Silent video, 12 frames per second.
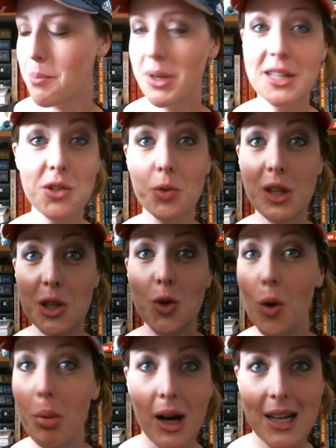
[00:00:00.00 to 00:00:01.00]
But it's a really
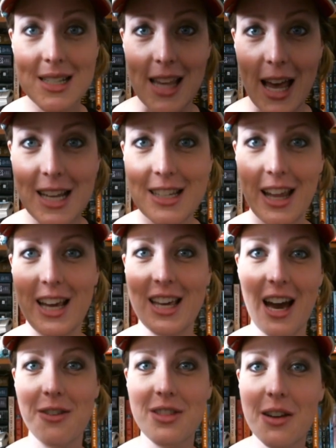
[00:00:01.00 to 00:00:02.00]
cool box set. Like,
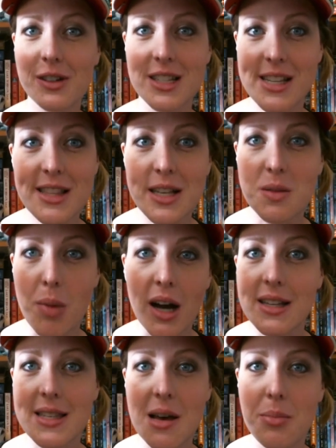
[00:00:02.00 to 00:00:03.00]
I've never seen this
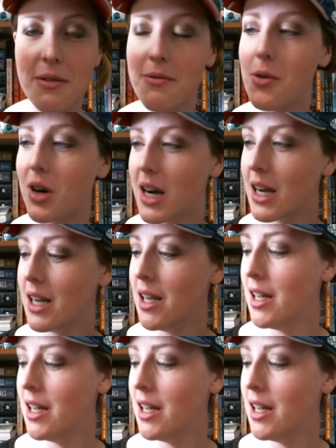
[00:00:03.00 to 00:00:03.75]
box set before.